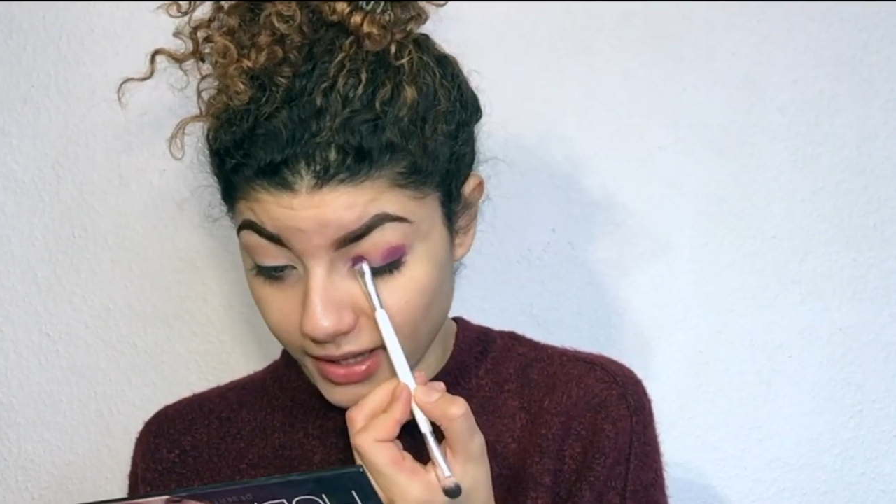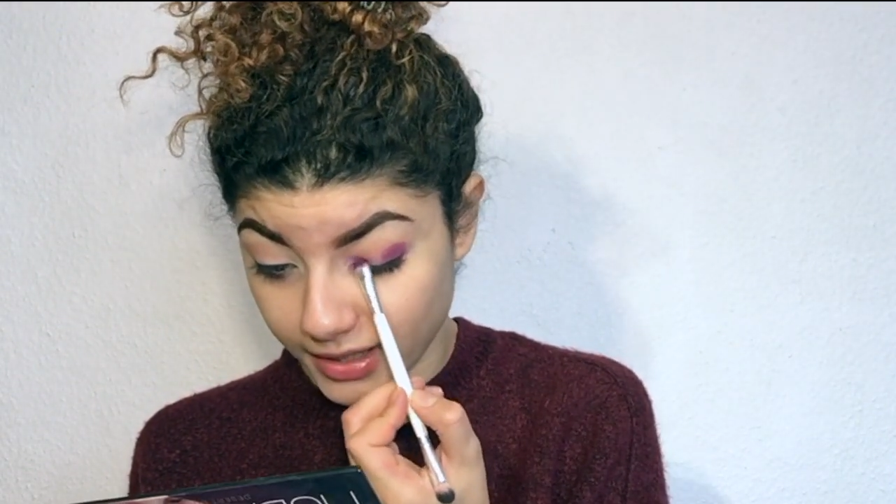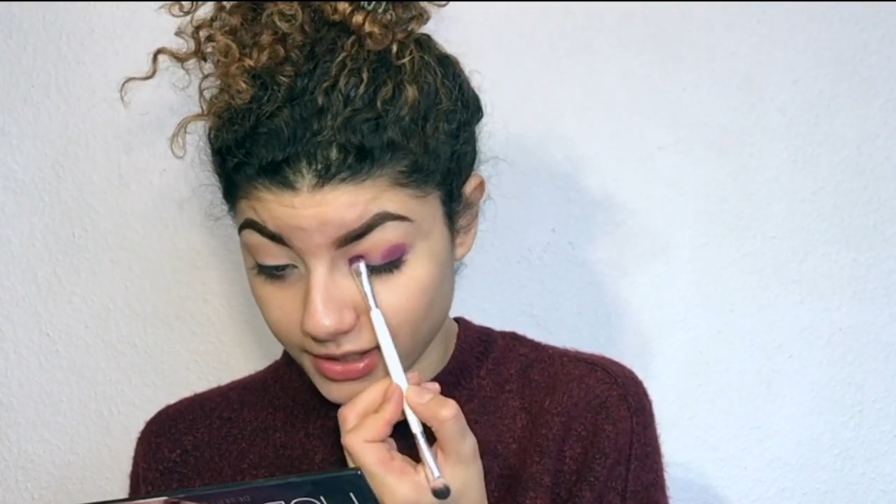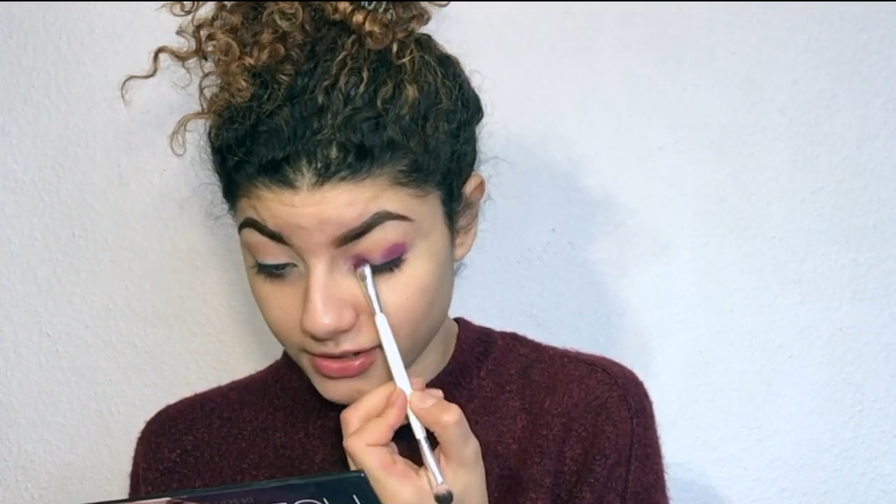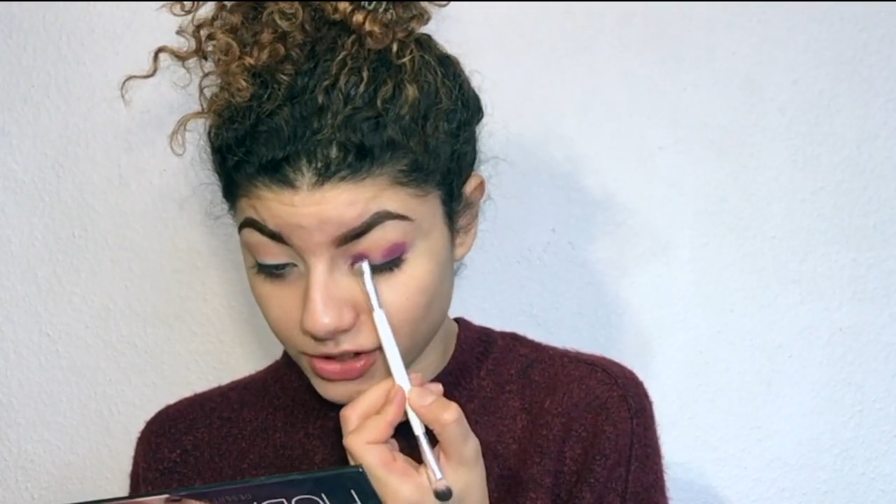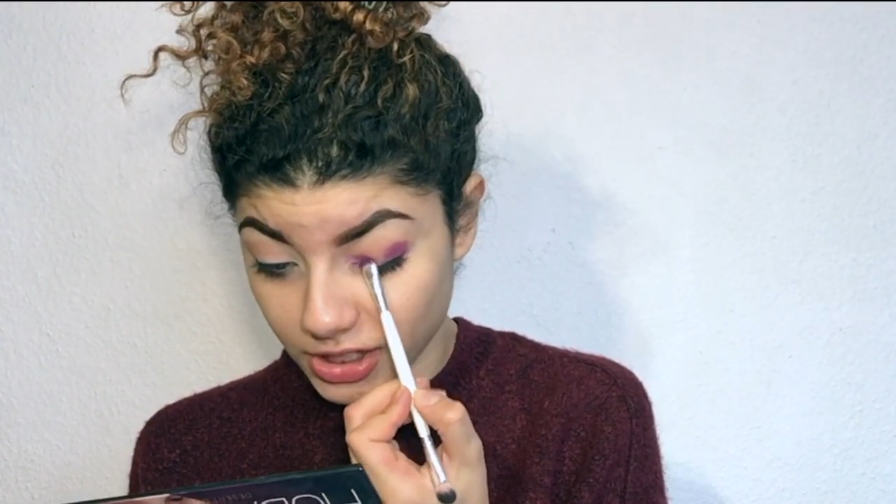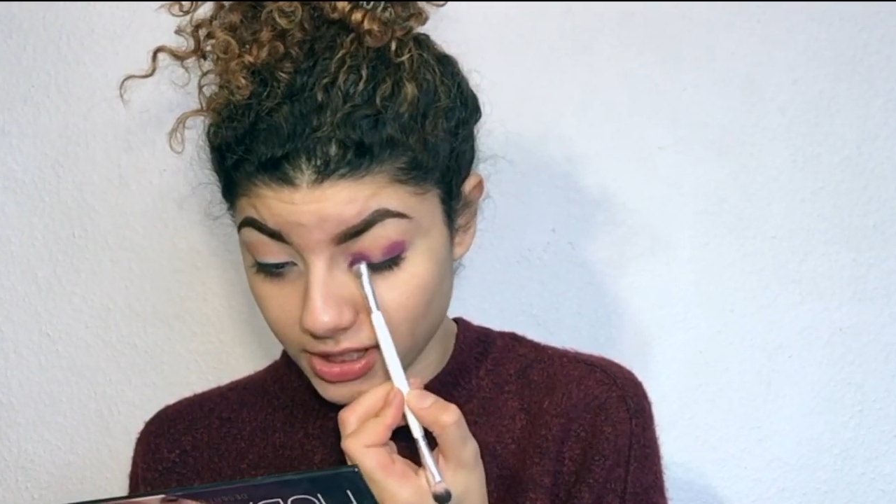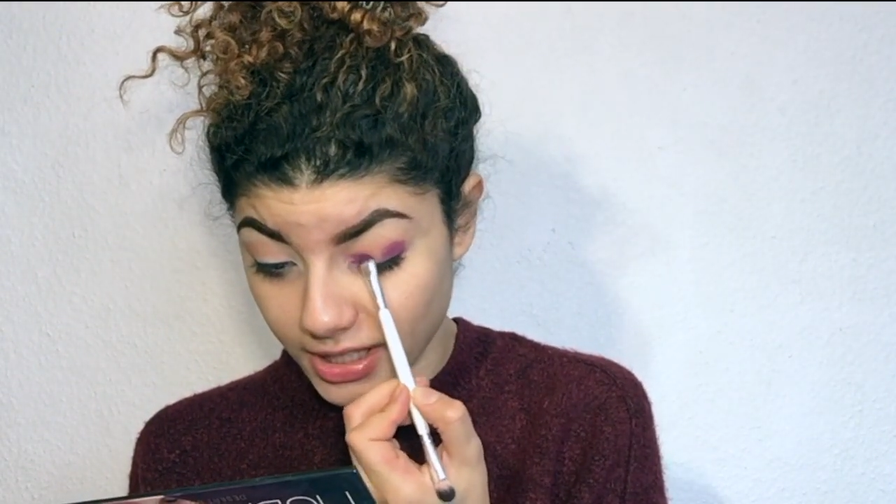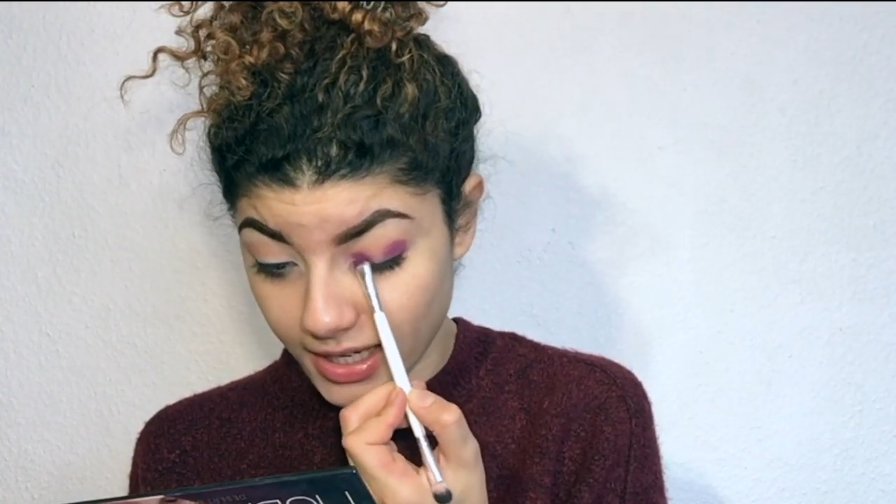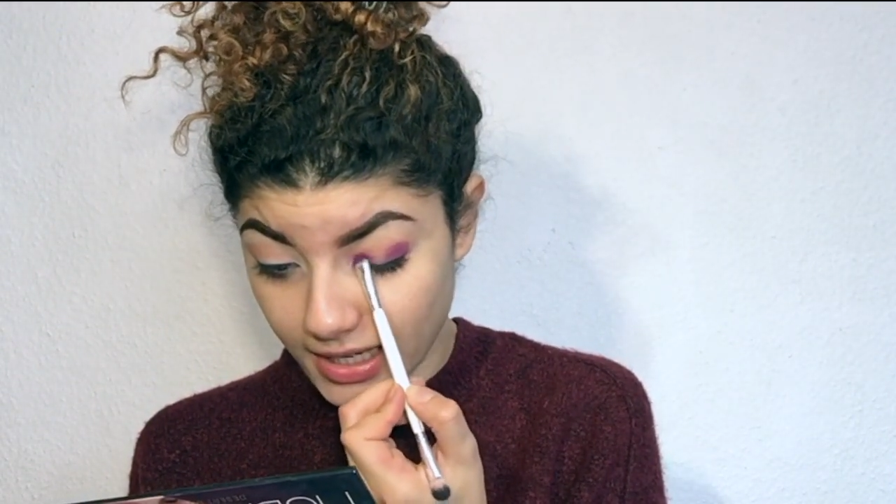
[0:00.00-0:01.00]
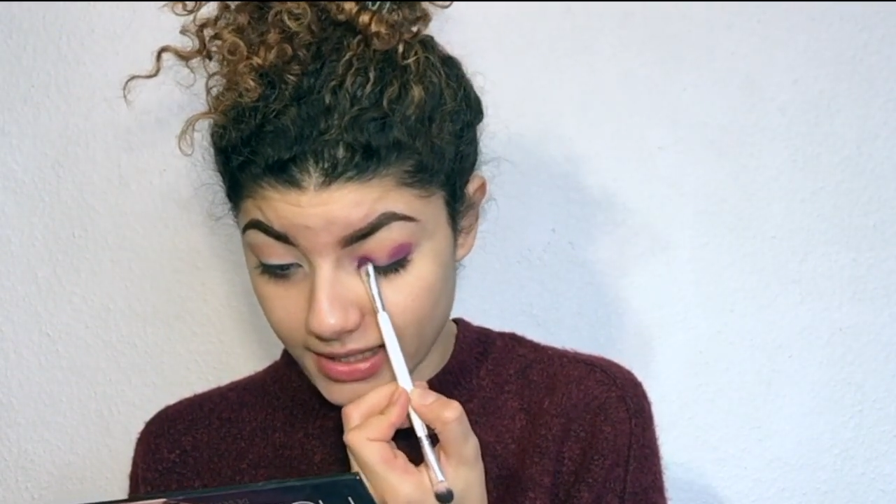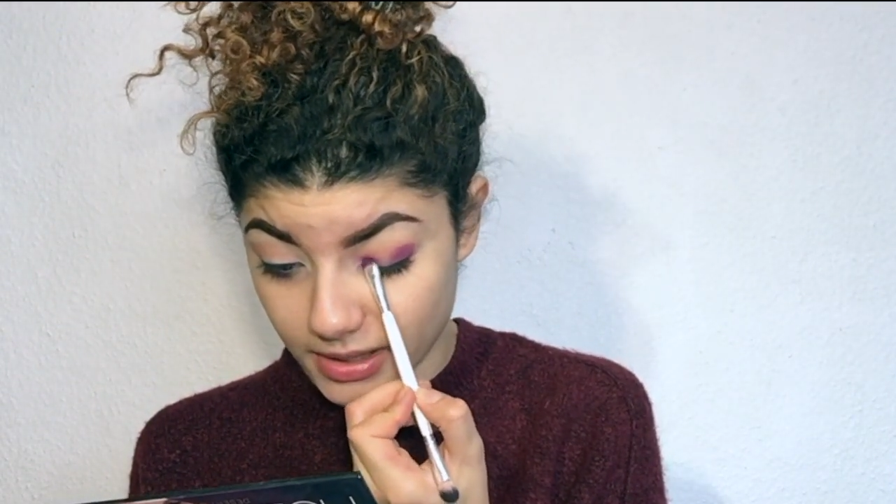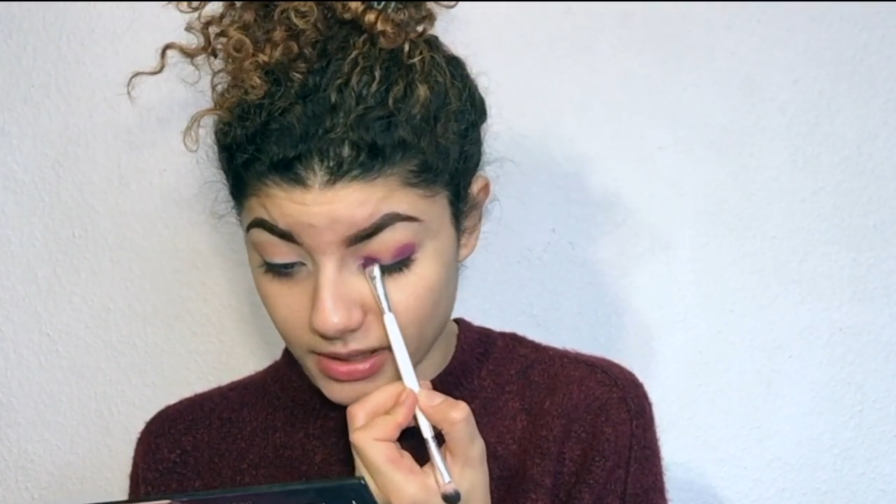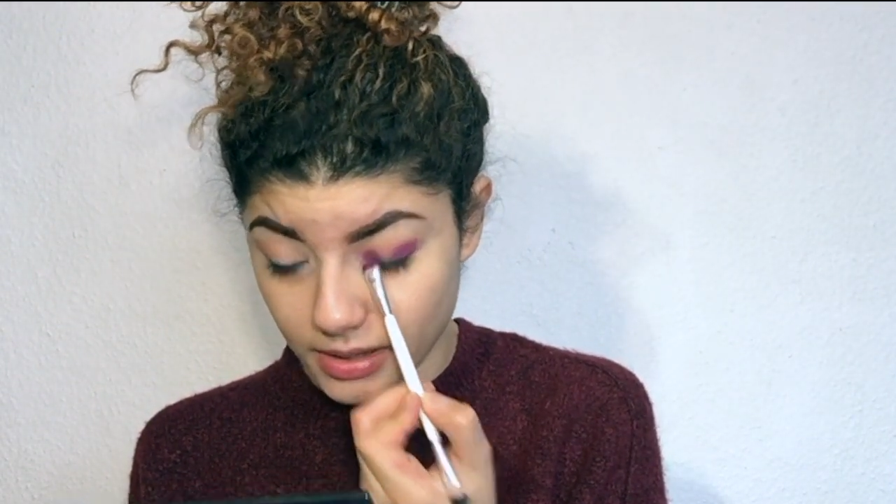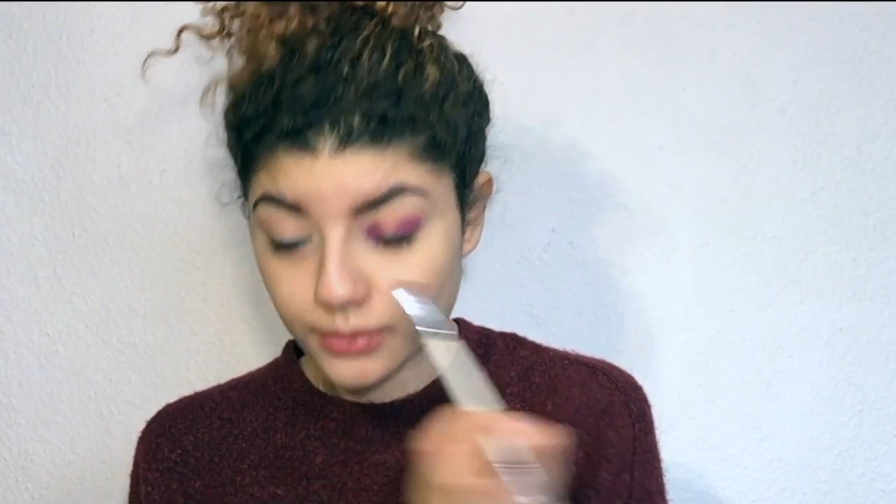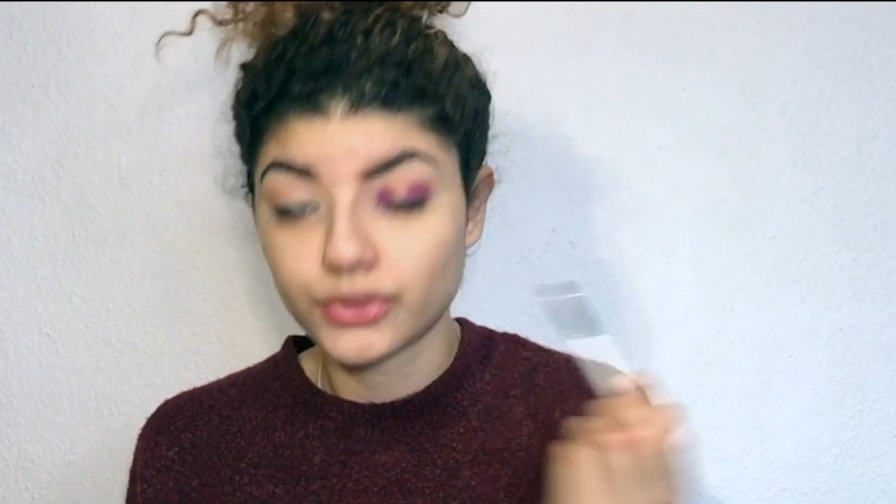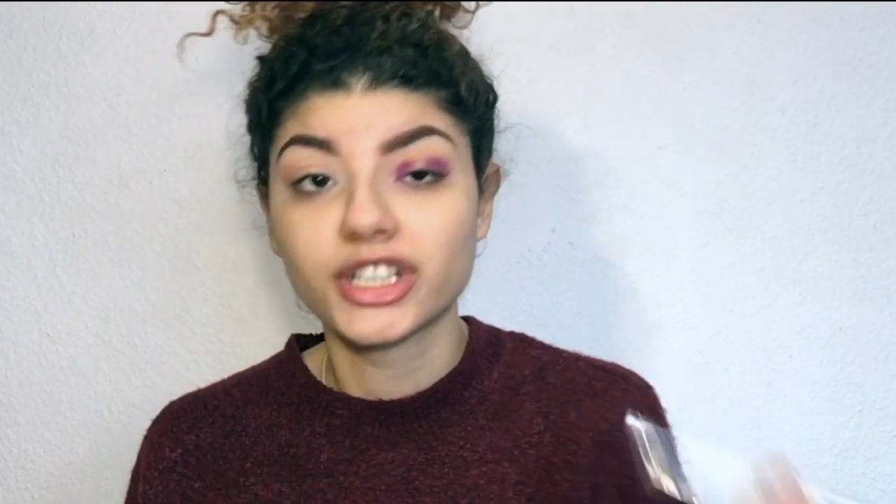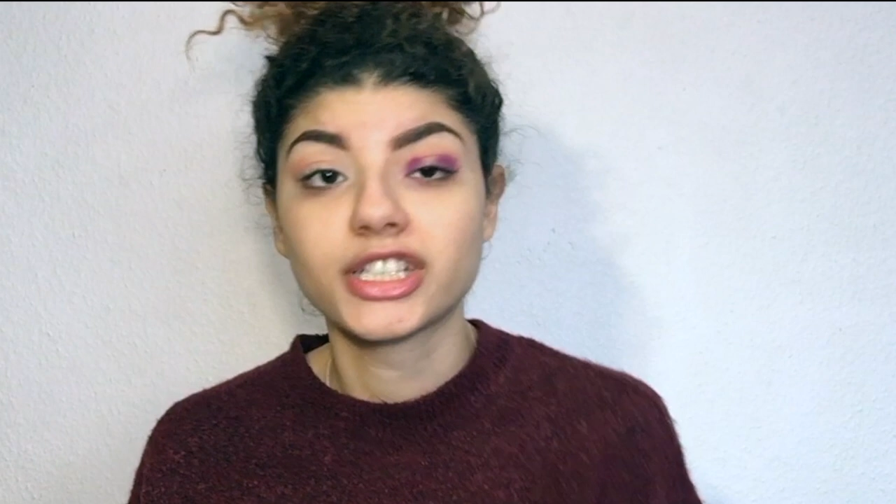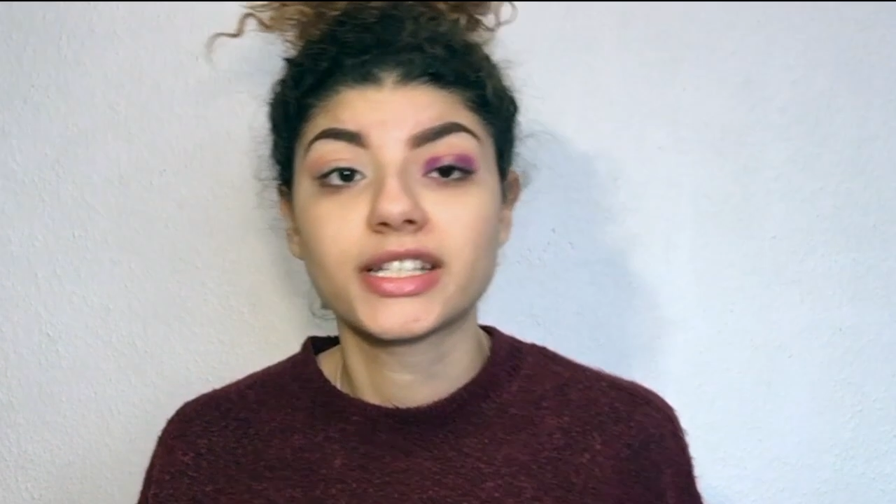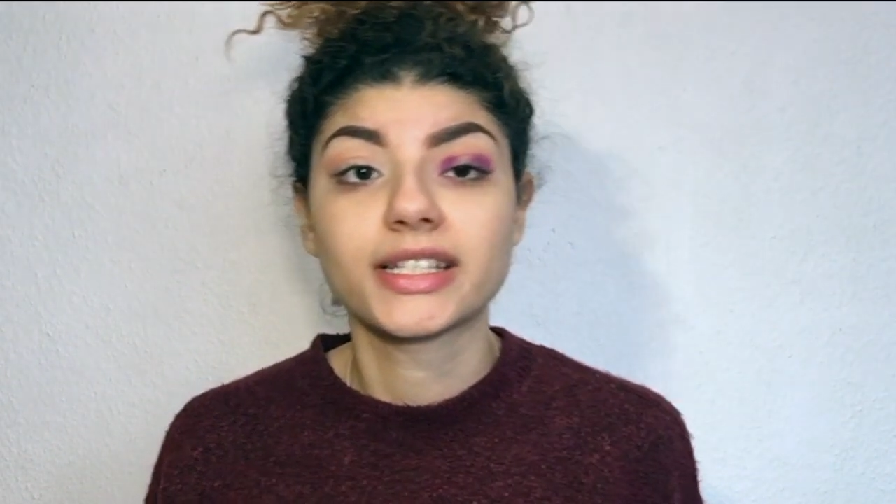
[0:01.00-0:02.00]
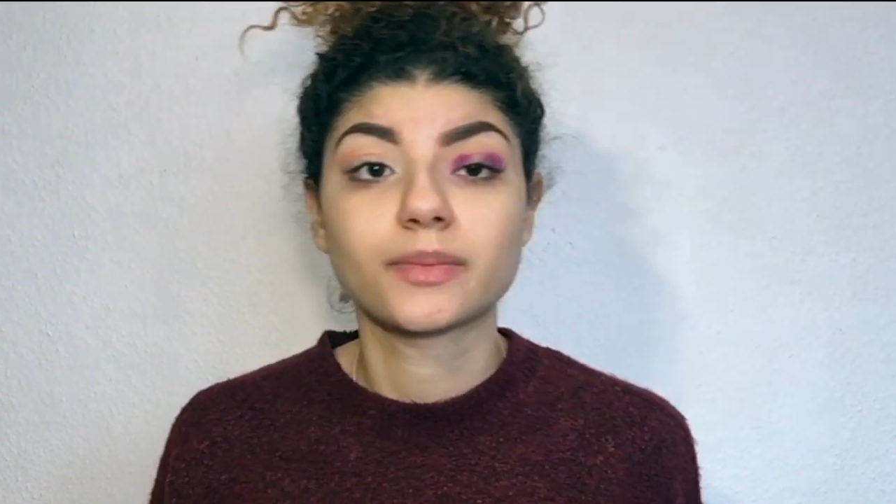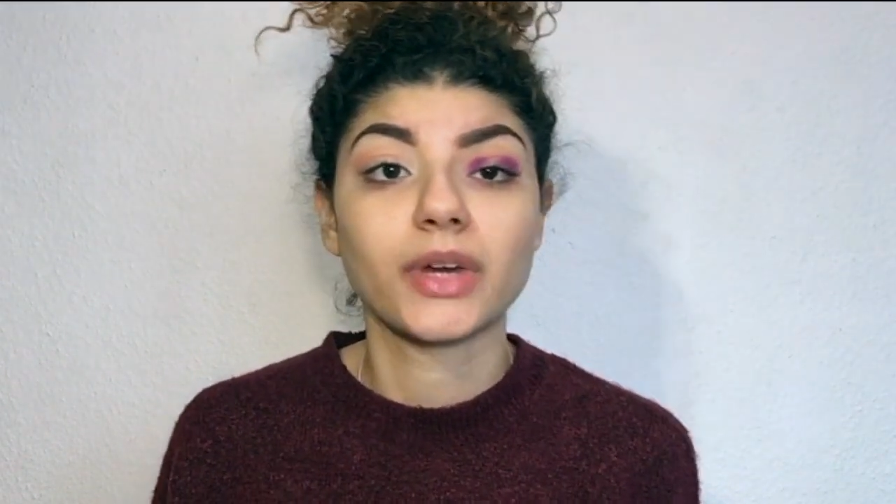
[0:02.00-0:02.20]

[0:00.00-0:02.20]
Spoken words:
like, shitty ass brushes,